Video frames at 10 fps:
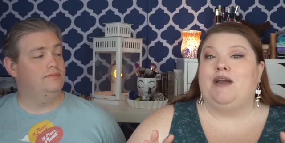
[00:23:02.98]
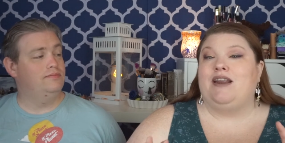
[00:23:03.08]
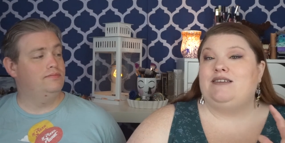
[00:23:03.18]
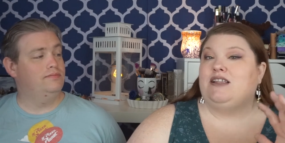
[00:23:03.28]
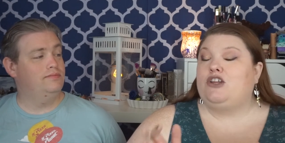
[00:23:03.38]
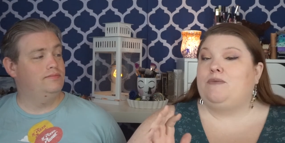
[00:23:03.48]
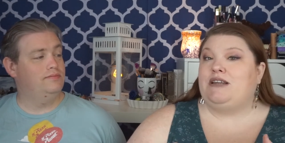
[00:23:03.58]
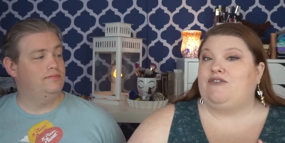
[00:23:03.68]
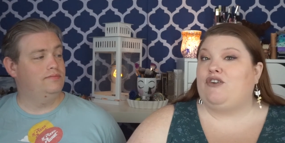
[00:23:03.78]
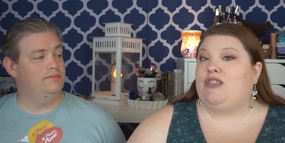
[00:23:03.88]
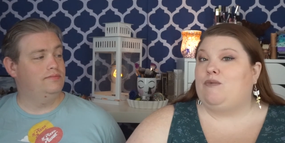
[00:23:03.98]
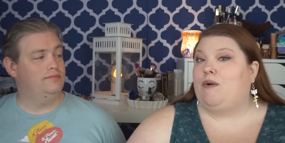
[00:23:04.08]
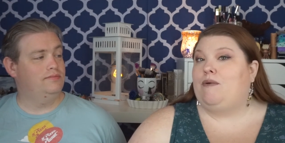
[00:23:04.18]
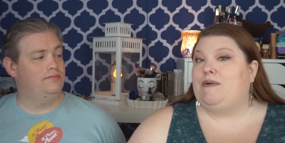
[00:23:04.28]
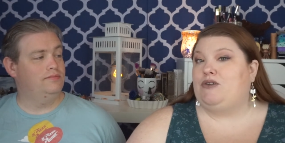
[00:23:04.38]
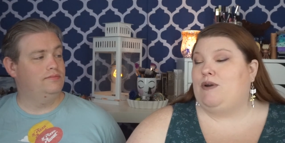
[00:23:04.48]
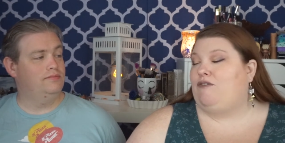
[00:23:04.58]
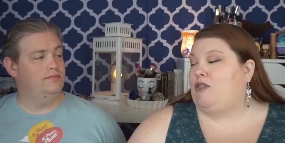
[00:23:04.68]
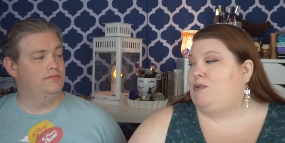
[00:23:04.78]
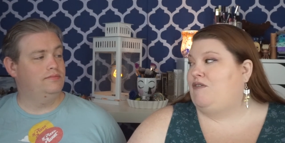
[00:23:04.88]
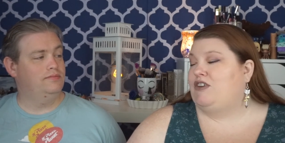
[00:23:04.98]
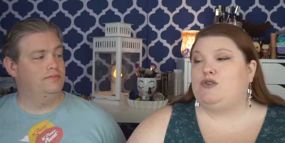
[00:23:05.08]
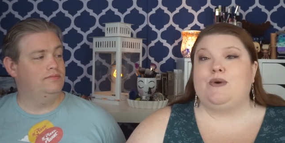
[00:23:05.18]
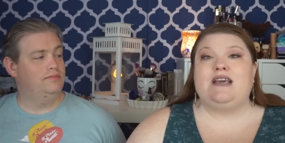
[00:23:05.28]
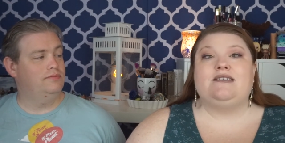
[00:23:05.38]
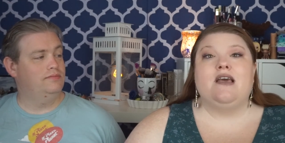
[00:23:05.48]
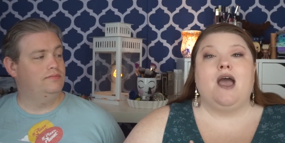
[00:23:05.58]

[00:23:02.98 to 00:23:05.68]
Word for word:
Speaker 1: it is a little bit different than what we've been doing for the previous weeks,